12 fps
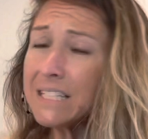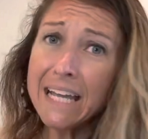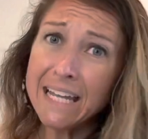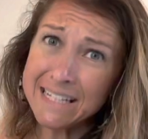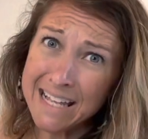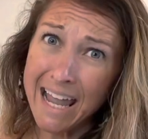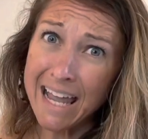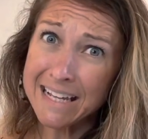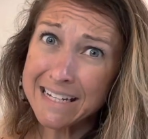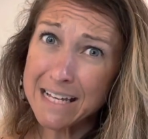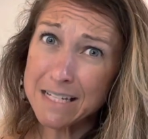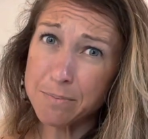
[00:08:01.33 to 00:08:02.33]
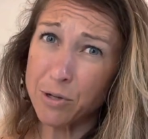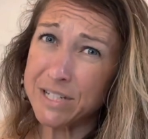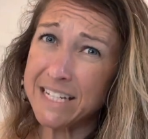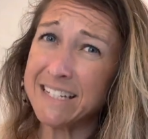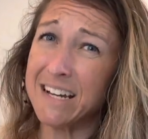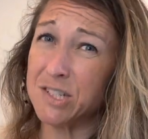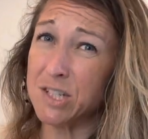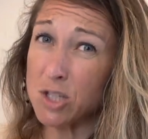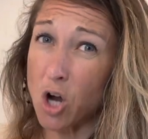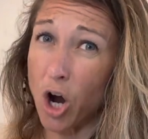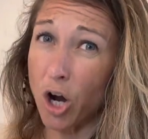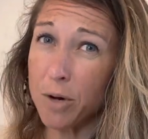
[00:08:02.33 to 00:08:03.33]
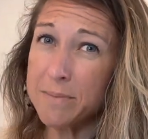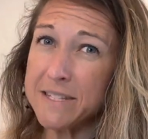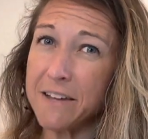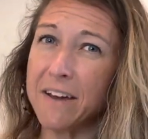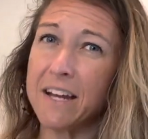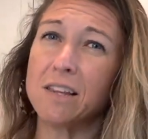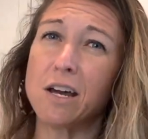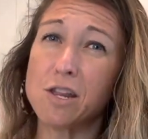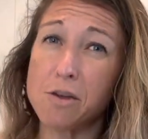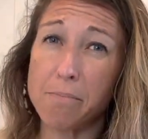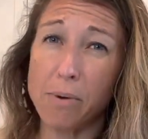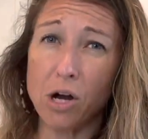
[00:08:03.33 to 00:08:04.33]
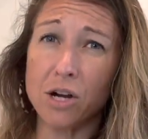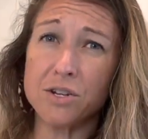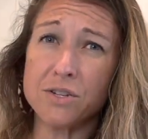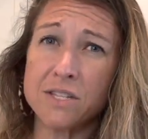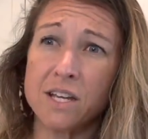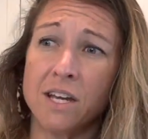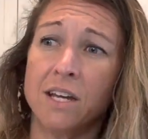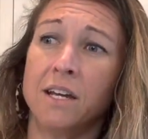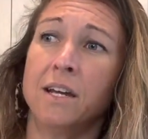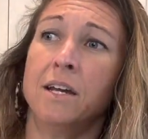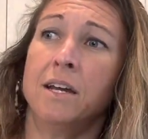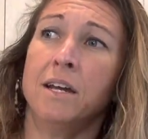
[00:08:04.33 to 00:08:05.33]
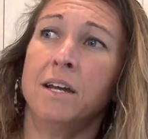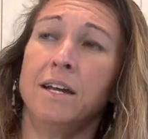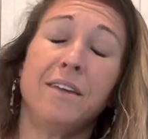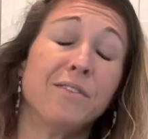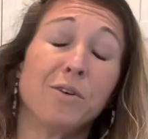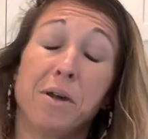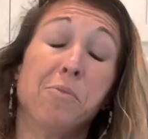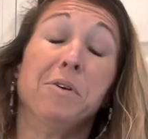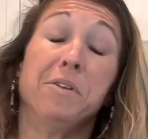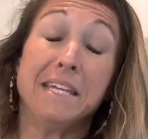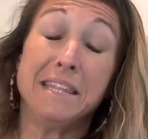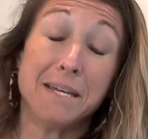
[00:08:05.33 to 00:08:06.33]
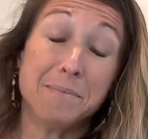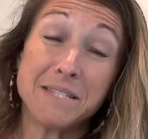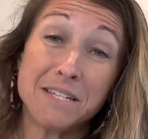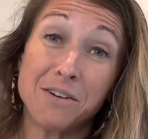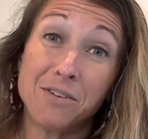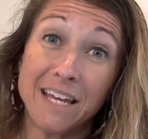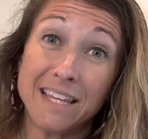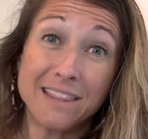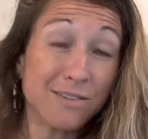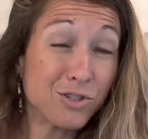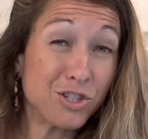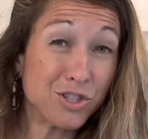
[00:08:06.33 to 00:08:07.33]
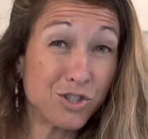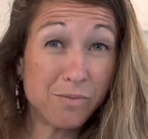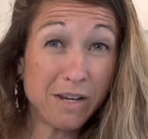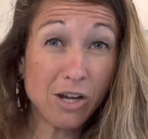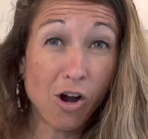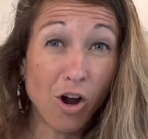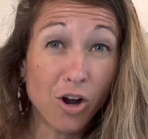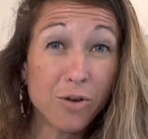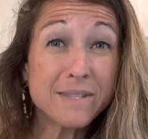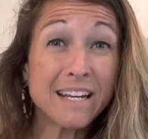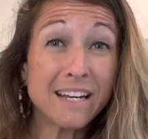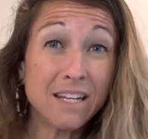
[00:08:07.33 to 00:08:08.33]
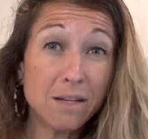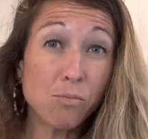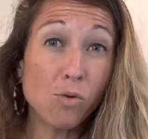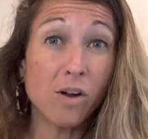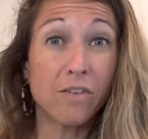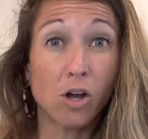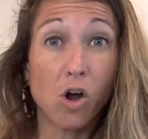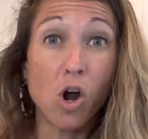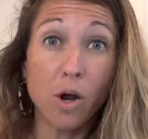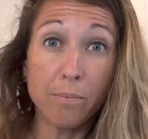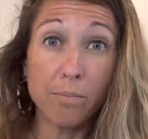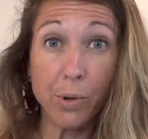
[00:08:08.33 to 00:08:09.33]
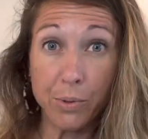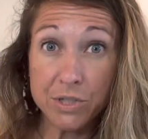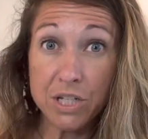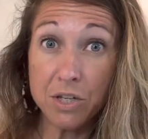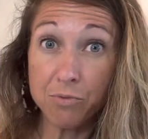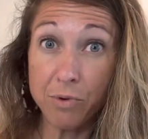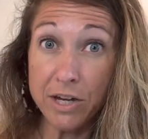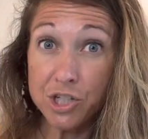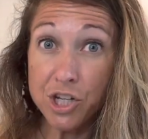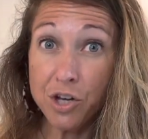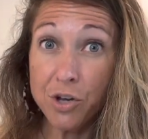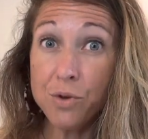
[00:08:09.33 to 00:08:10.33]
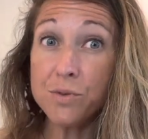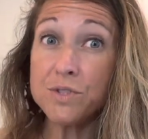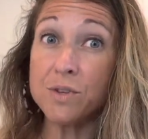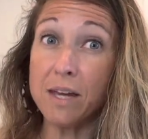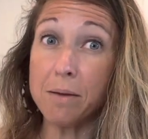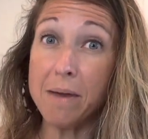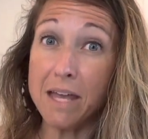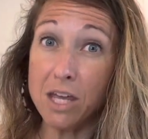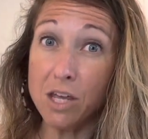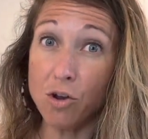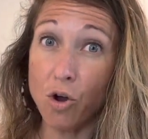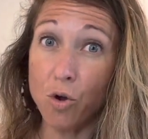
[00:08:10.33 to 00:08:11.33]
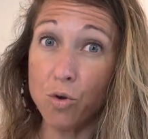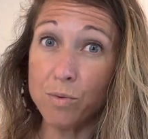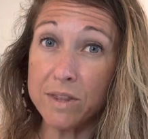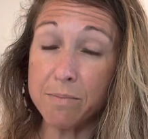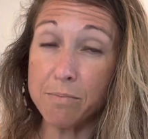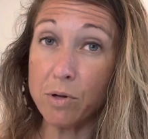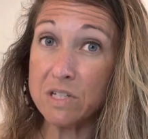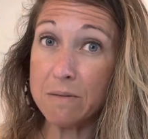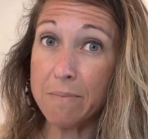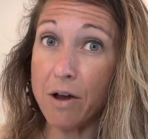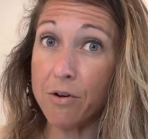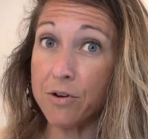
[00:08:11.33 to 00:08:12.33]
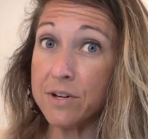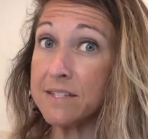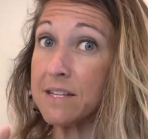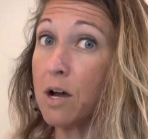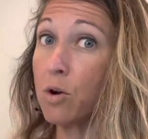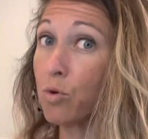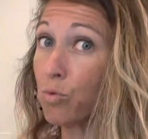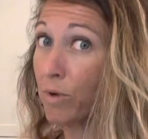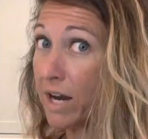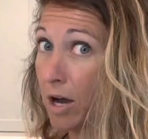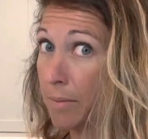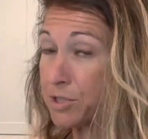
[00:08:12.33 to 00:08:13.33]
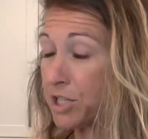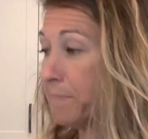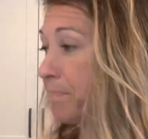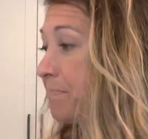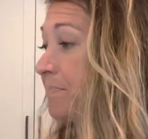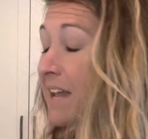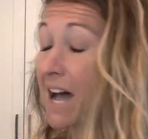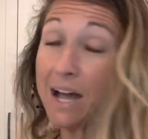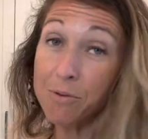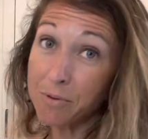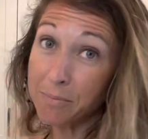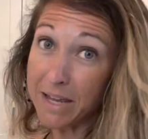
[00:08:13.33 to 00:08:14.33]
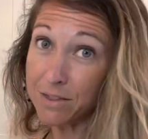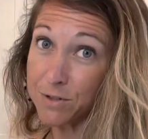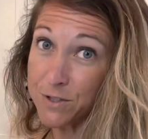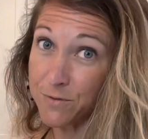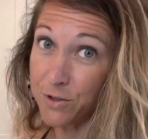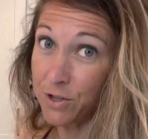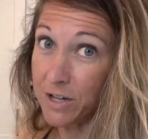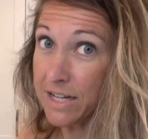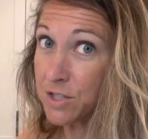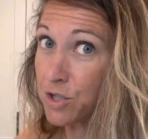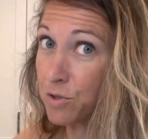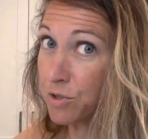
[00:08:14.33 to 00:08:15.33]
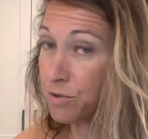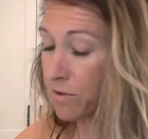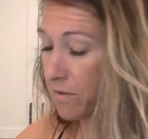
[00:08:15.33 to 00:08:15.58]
And has protein, not just carbs. I find a lot of the bars, even though I will eat them still, like there's just too many carbs and I need more of a carb protein ratio. So like making your own with the protein powder is a great option. I will make those for you guys too and do a